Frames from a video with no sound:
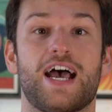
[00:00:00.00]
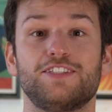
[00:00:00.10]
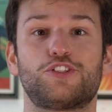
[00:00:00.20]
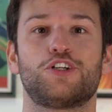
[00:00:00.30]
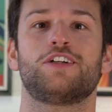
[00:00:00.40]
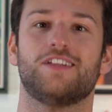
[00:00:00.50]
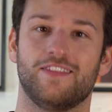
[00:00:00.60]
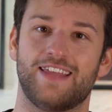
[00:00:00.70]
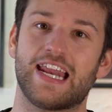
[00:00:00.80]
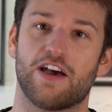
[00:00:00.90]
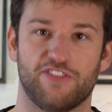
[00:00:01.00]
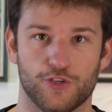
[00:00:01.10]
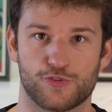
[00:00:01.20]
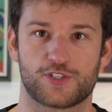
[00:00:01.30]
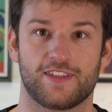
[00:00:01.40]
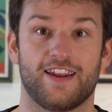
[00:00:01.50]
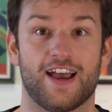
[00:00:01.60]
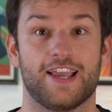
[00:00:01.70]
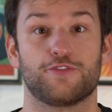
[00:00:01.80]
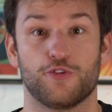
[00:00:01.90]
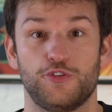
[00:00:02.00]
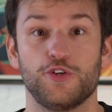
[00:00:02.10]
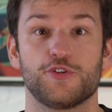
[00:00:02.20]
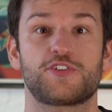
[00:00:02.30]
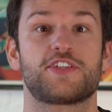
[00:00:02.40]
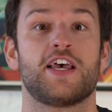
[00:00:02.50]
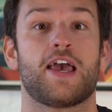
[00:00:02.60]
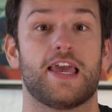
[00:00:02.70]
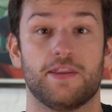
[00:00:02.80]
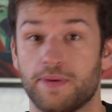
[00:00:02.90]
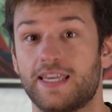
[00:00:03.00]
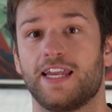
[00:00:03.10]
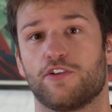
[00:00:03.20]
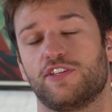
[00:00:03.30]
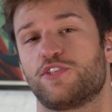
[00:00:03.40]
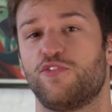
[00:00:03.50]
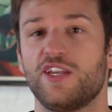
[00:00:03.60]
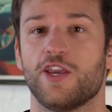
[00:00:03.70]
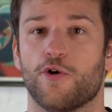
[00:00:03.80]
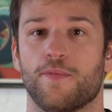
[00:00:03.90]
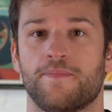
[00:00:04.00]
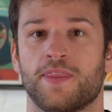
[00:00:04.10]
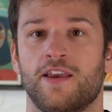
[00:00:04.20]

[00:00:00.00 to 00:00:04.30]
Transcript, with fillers: Enter the data views that I introduced in the beginning of this video.